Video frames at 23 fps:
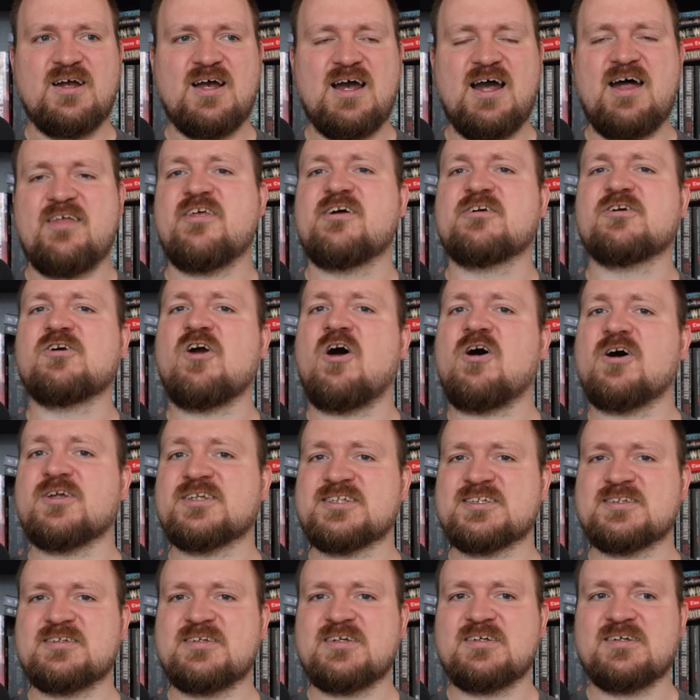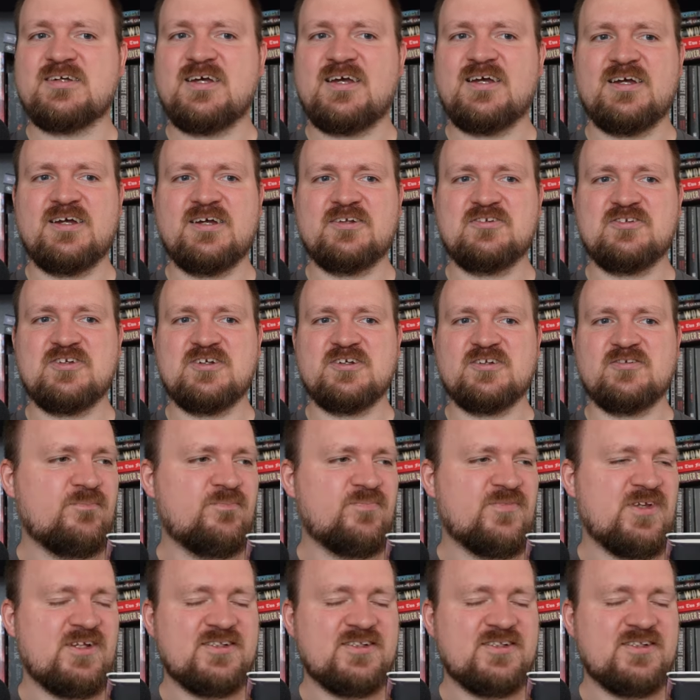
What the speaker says: other gods did.